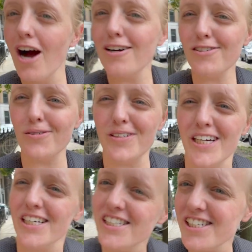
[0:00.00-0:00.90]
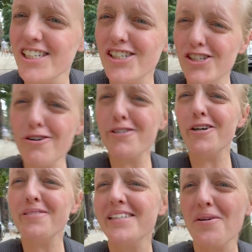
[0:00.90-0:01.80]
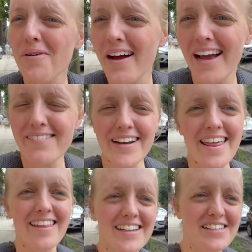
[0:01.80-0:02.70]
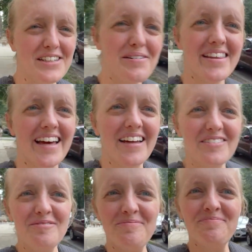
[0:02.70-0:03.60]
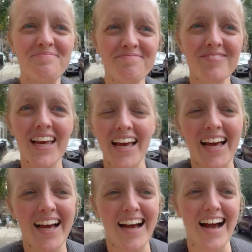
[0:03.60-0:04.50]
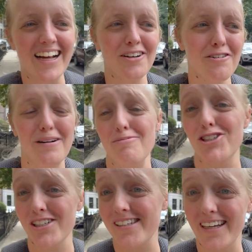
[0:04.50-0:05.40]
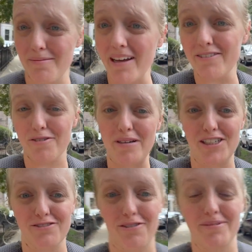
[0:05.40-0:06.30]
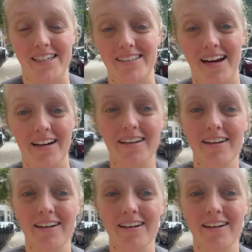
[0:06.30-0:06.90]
Also, does JoJo Siwa have anything to do with that? I don't know if I'm just getting my information from TikTok.